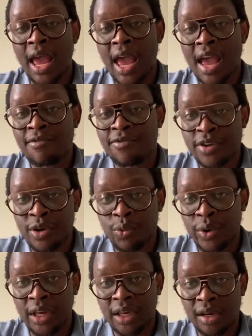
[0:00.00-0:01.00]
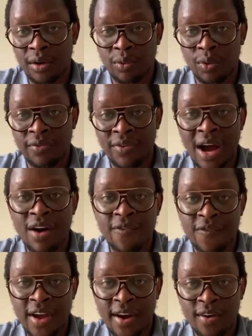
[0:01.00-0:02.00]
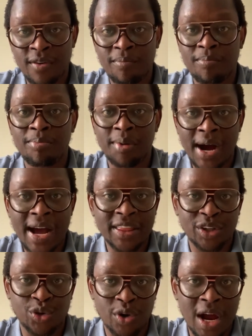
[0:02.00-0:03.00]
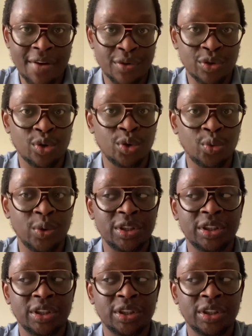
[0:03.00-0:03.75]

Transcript: every week without fail by the drivers who wish